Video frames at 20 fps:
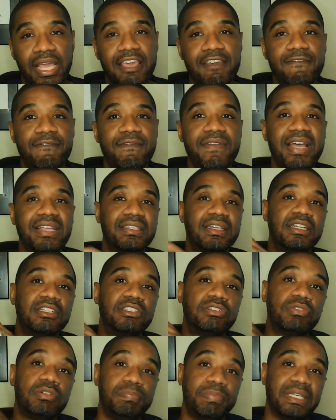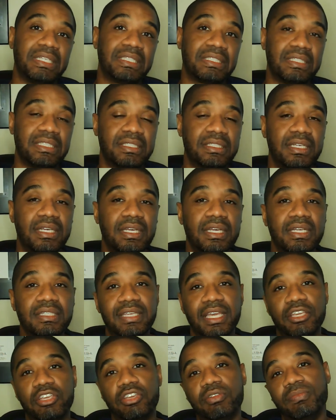Invest it into a business,
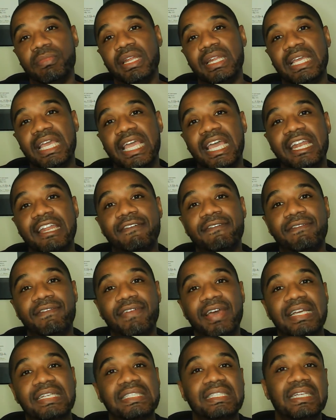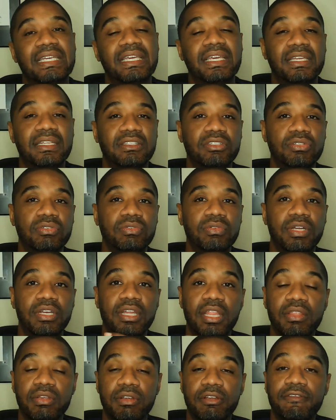take your money and invest it into
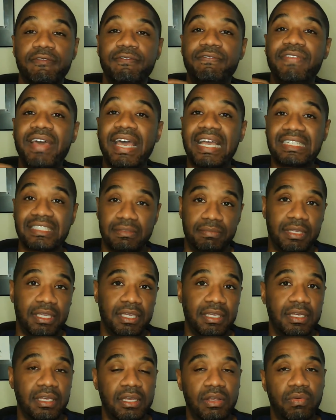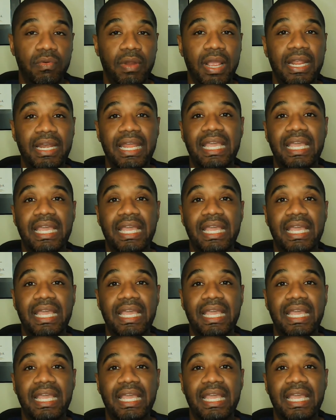another investment, right?